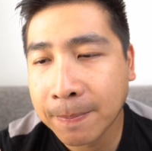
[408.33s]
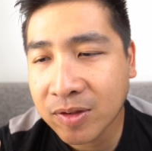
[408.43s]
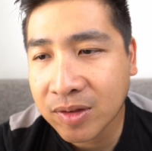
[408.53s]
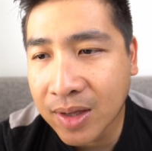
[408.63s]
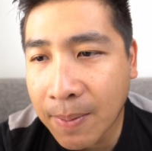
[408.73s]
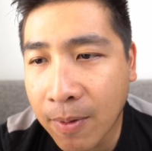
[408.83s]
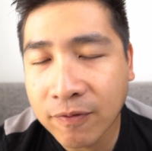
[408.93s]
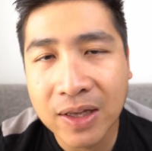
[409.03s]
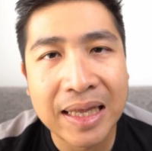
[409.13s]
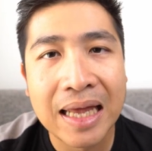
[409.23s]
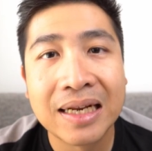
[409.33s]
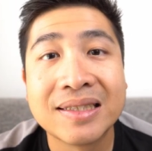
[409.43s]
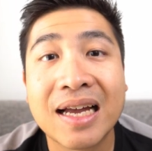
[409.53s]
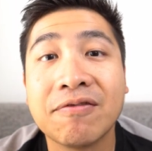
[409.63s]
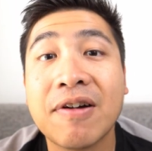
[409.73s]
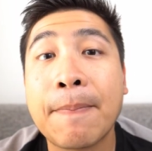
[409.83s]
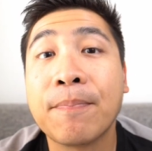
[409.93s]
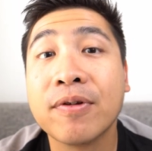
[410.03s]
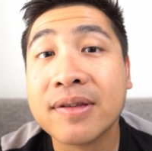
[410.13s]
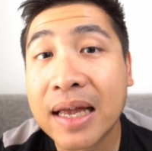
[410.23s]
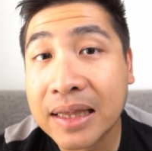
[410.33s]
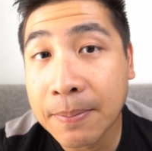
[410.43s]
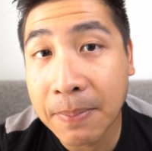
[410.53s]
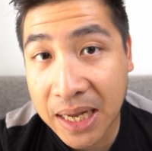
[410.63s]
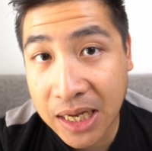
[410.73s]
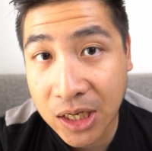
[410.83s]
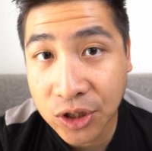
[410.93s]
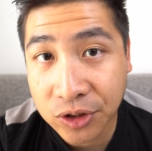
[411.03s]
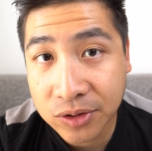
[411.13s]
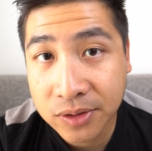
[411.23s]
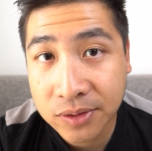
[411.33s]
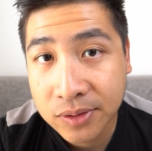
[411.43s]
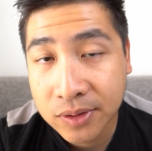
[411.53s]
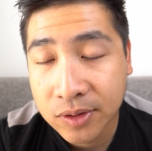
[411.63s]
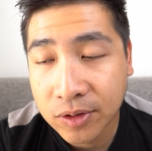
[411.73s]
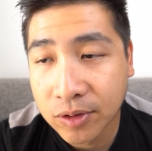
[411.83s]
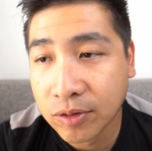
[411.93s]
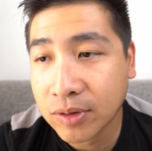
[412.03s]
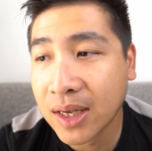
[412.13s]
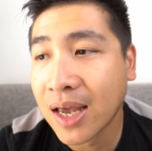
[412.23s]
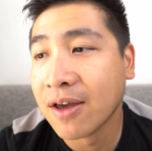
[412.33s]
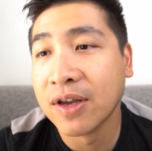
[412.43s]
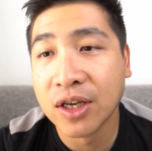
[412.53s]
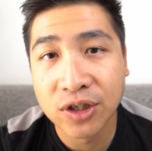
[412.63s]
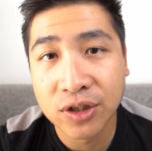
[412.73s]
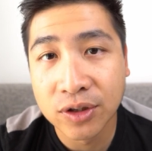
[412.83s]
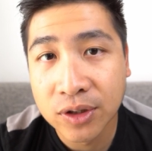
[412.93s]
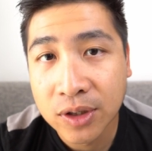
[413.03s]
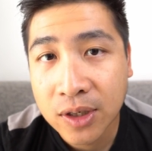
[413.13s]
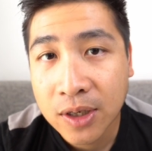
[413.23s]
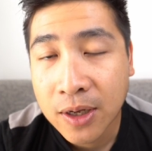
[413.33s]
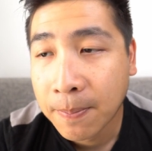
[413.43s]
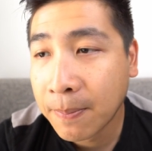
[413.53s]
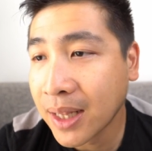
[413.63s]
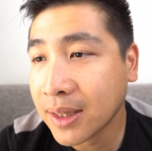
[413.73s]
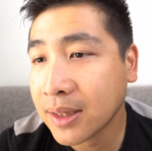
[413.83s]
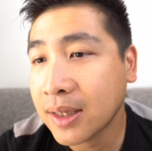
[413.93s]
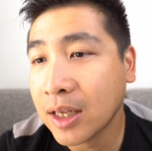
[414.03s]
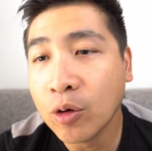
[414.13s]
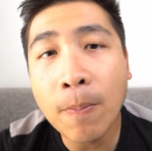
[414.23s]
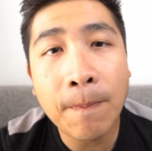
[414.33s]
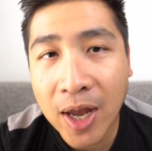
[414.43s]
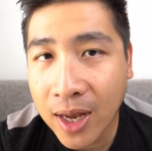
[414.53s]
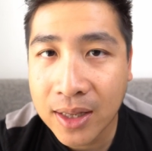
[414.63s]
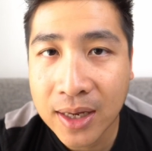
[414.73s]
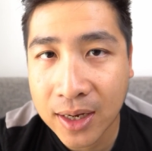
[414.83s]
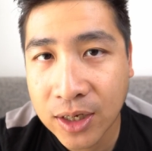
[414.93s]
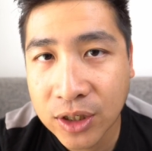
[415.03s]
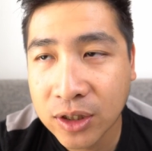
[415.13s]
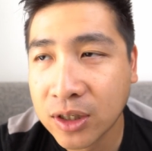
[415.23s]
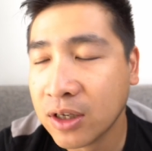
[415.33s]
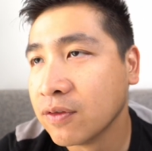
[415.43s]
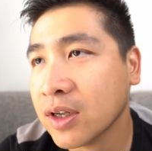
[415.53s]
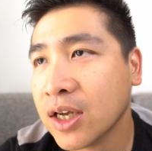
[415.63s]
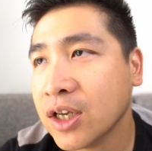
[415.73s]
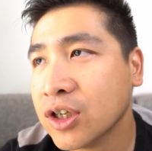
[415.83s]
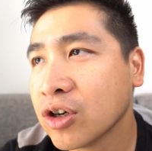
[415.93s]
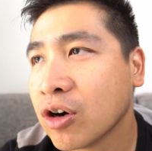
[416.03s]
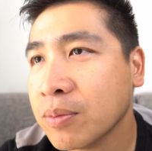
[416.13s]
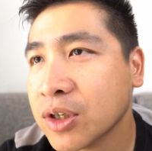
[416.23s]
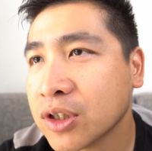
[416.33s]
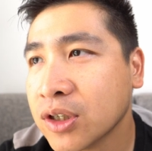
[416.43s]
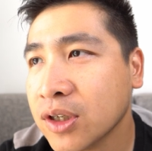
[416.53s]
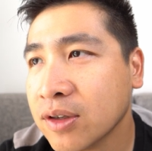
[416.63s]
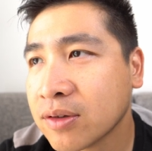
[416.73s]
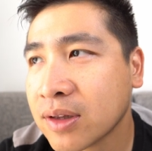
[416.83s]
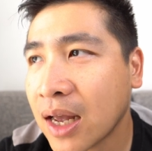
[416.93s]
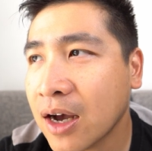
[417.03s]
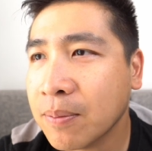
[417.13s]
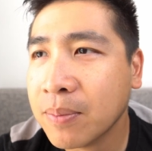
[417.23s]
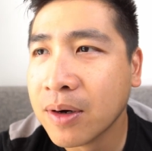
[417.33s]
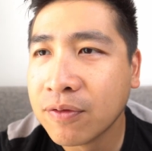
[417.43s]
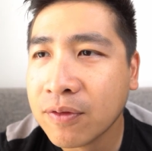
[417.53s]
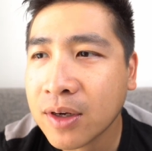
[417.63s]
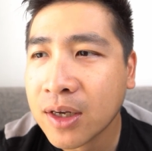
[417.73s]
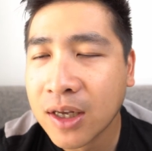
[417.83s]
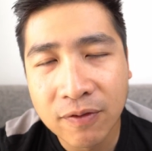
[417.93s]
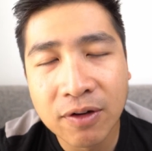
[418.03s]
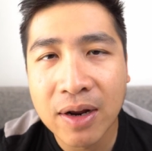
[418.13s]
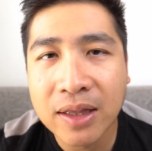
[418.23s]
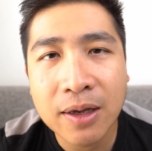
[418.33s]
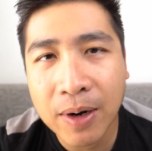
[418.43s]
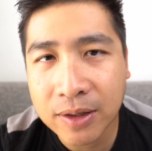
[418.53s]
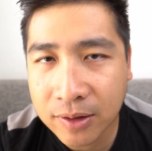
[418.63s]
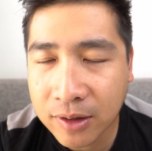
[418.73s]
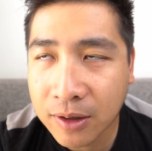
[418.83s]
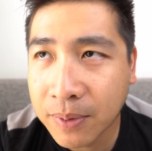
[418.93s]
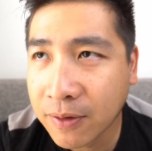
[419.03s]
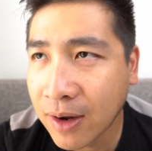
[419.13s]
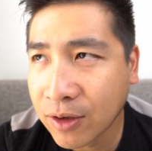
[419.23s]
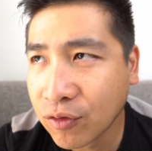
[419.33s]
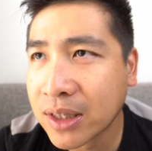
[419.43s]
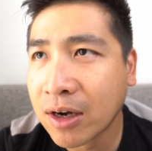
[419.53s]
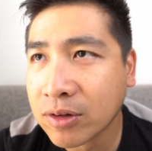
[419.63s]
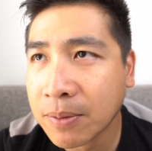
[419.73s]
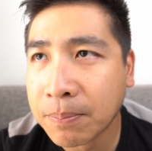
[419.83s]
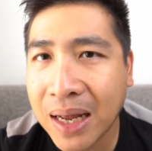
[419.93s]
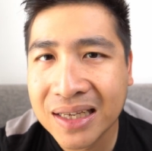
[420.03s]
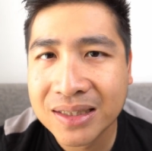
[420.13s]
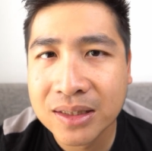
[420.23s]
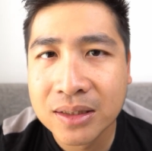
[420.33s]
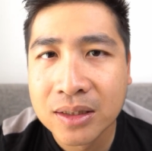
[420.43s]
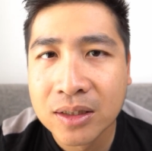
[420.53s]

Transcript: some of the tenants, they are represented by agents. They have agent, but they don't pay their agent if the agent commission is like above, if the rental price is above like 3,000 plus